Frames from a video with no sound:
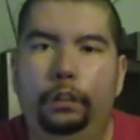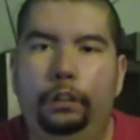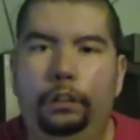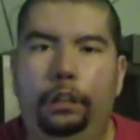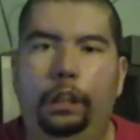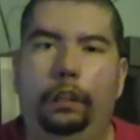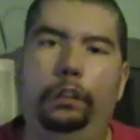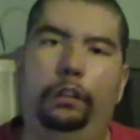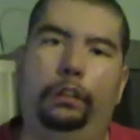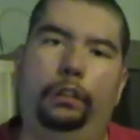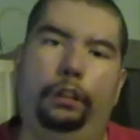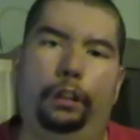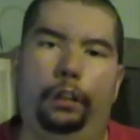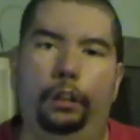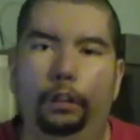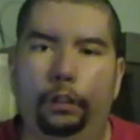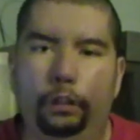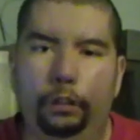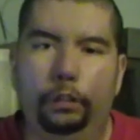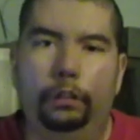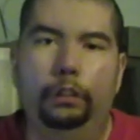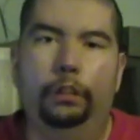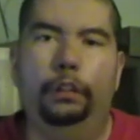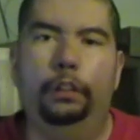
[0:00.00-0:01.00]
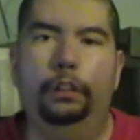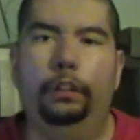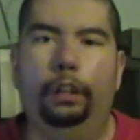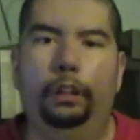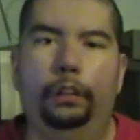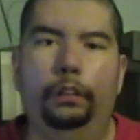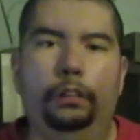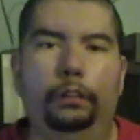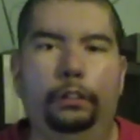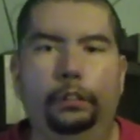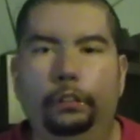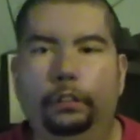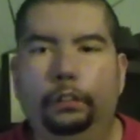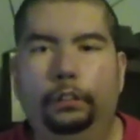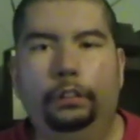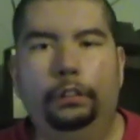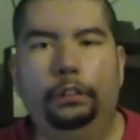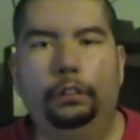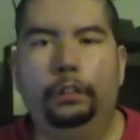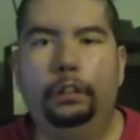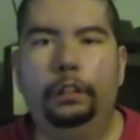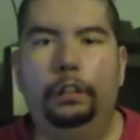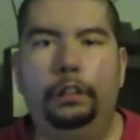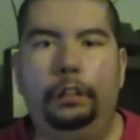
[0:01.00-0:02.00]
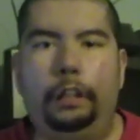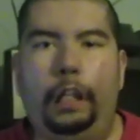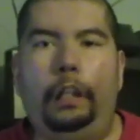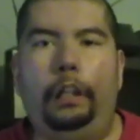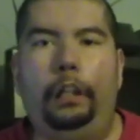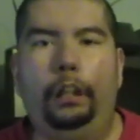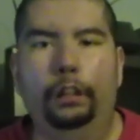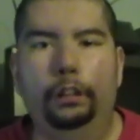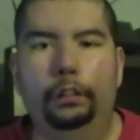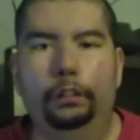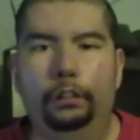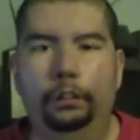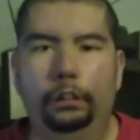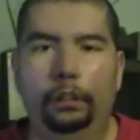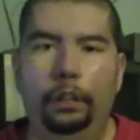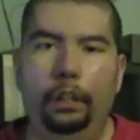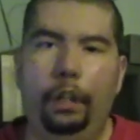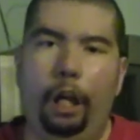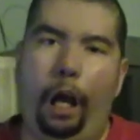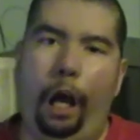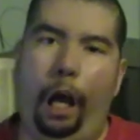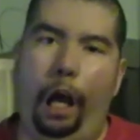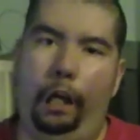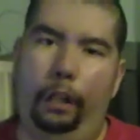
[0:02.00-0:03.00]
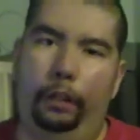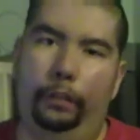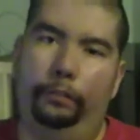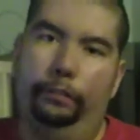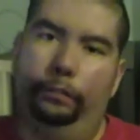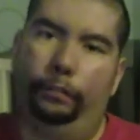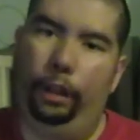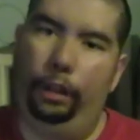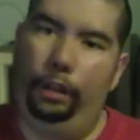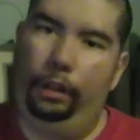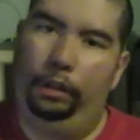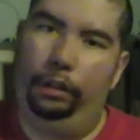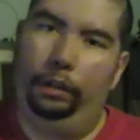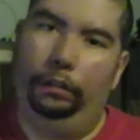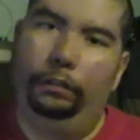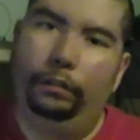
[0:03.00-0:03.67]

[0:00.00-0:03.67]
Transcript: Just, you know, stay cool. All right, peace.